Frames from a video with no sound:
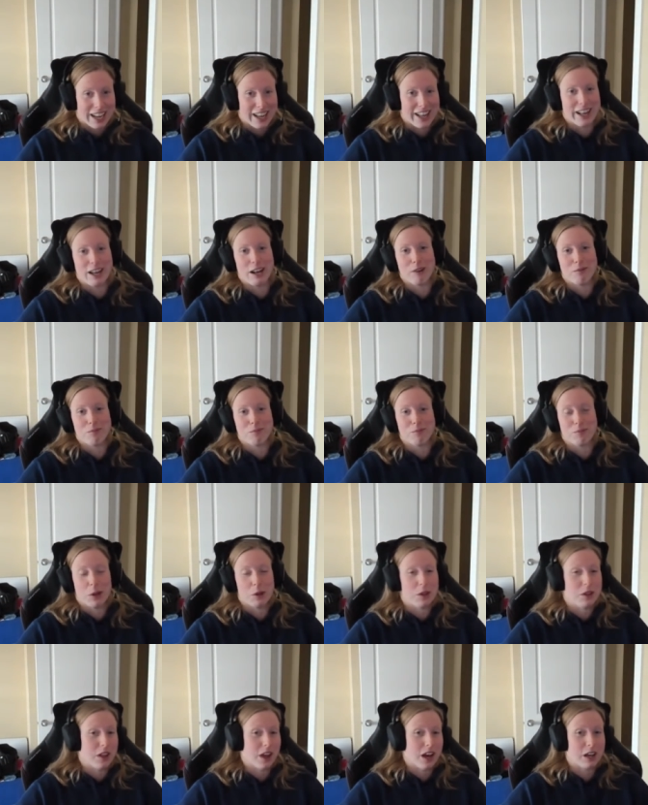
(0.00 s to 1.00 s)
Um,
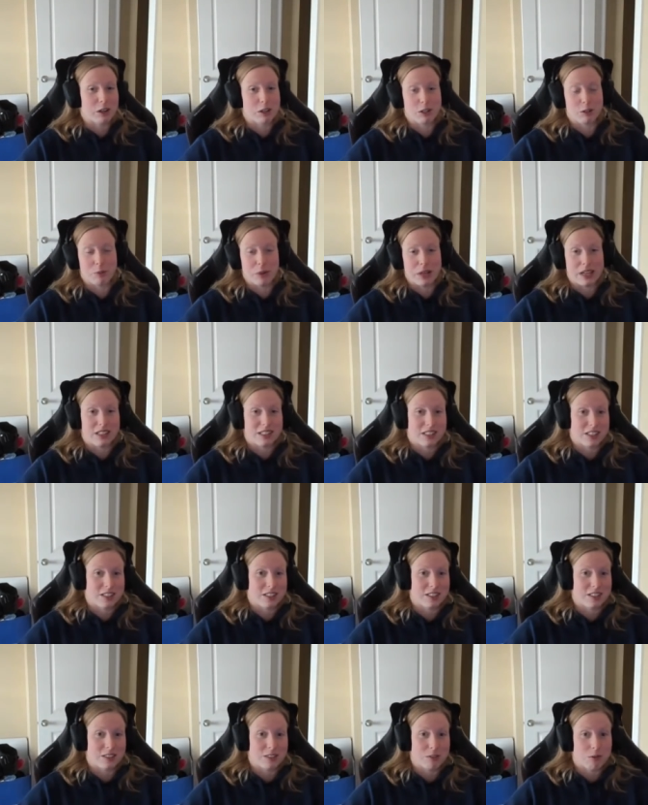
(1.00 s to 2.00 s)
and then the 100 speed
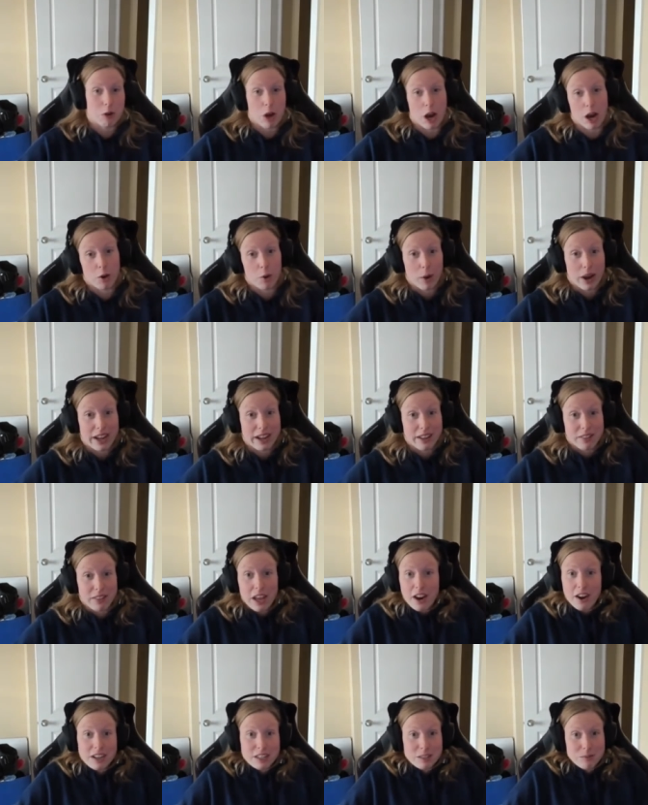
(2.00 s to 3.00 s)
is not quite
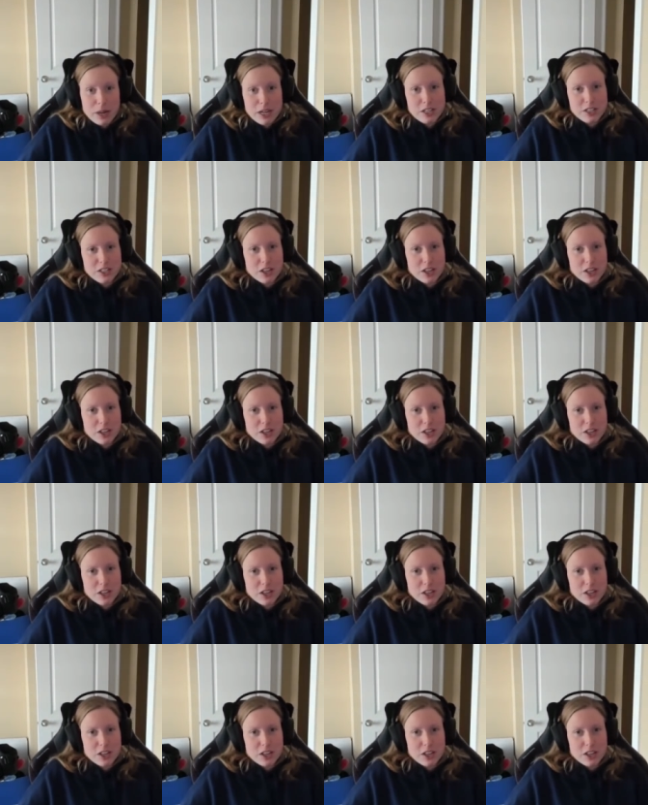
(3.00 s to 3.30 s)
there as much.